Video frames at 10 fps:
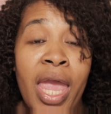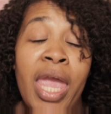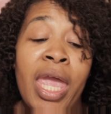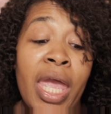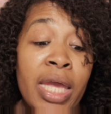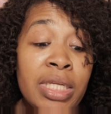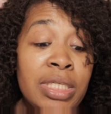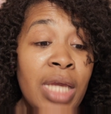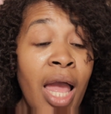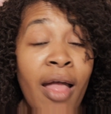
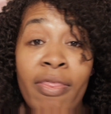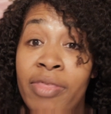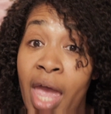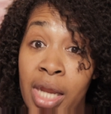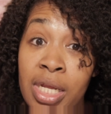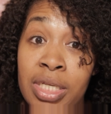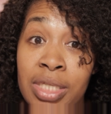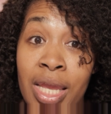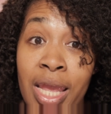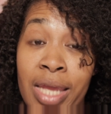And that
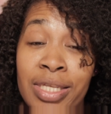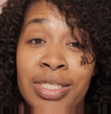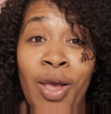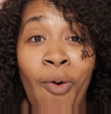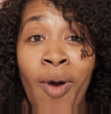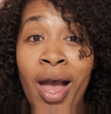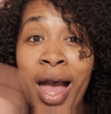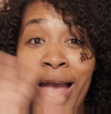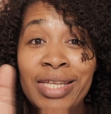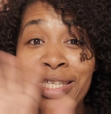is it. So,
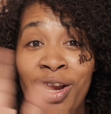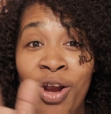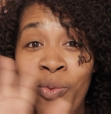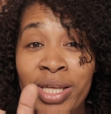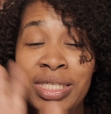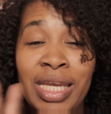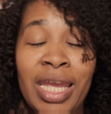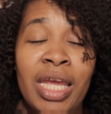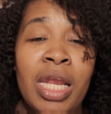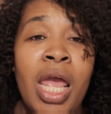hi Sarah once
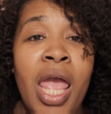again,